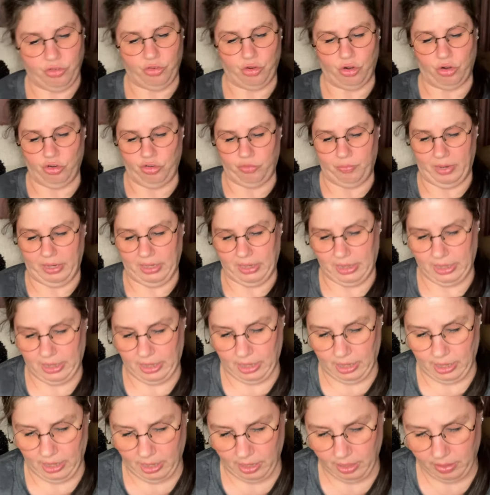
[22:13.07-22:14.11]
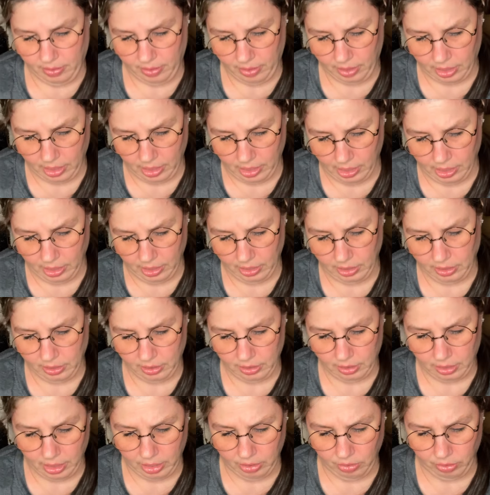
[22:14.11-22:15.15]
charge my thingy, and
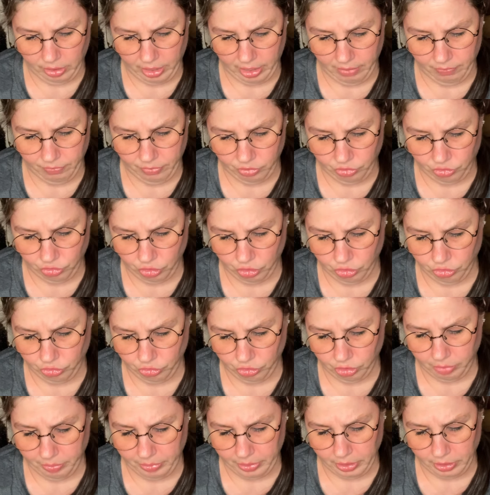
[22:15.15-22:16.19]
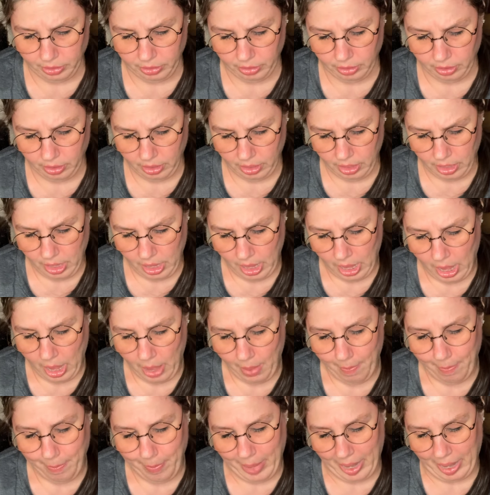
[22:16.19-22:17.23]
I don't have the charger up here.
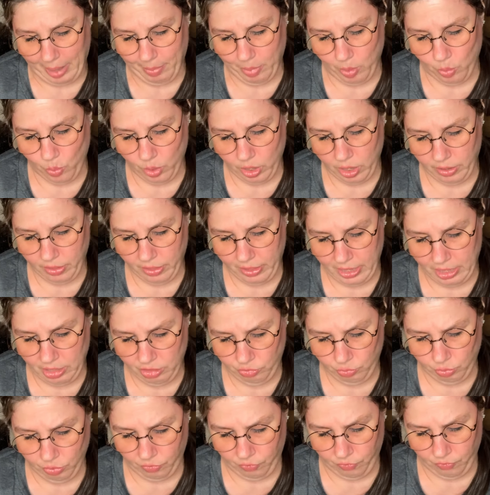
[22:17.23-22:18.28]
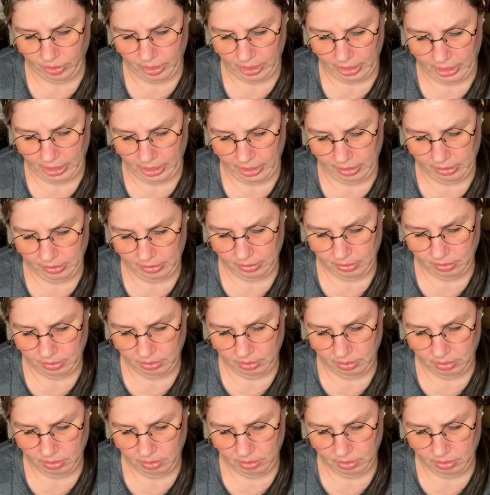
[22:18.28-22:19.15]
Maybe one of these will fit it.